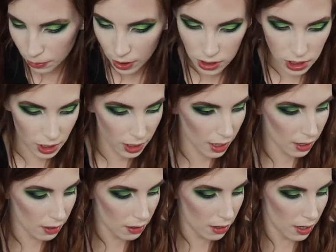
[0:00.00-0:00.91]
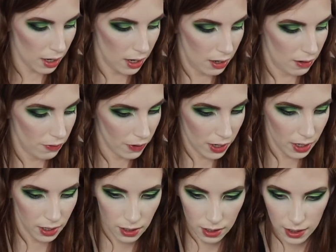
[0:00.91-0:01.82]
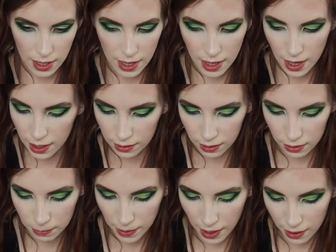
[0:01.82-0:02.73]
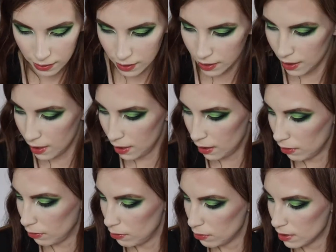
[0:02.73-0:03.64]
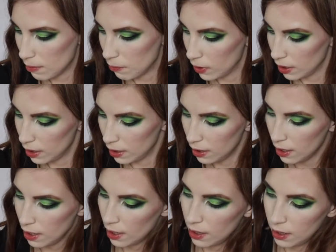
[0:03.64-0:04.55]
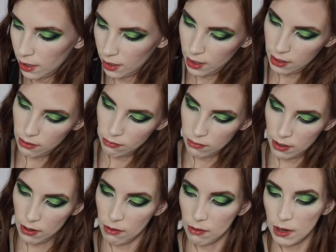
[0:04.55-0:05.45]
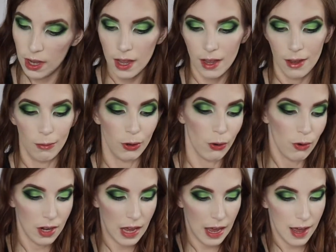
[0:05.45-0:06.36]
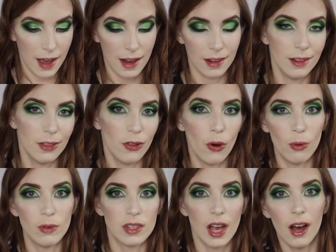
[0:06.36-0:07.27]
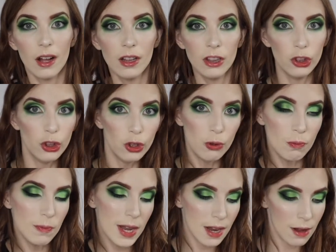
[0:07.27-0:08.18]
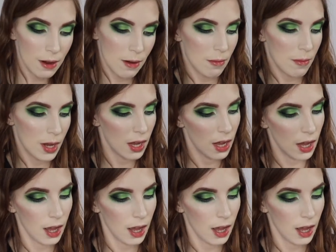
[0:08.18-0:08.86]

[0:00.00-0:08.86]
brush again and find that highlighter palette that I threw somewhere that I don't know. And we're going to add in those aluminum